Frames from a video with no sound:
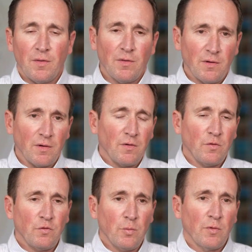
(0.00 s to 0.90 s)
the
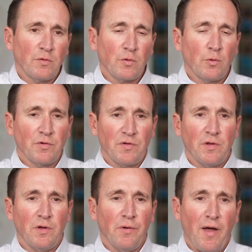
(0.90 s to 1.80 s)
consumer scores that
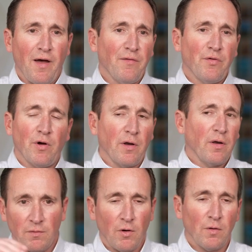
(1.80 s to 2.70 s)
you have
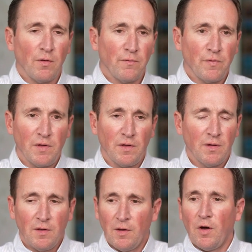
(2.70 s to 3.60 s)
on all of the
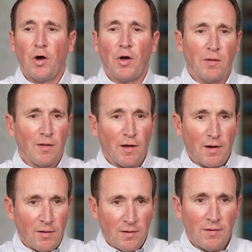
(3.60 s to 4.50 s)

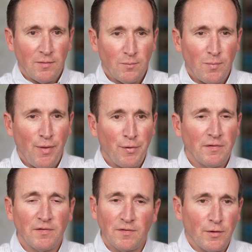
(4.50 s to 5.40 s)
online
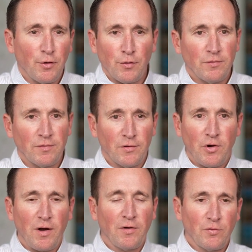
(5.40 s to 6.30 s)
methods that you're using to
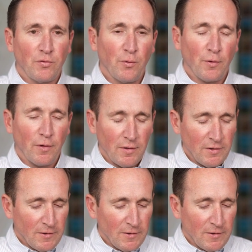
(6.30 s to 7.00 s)
track your score.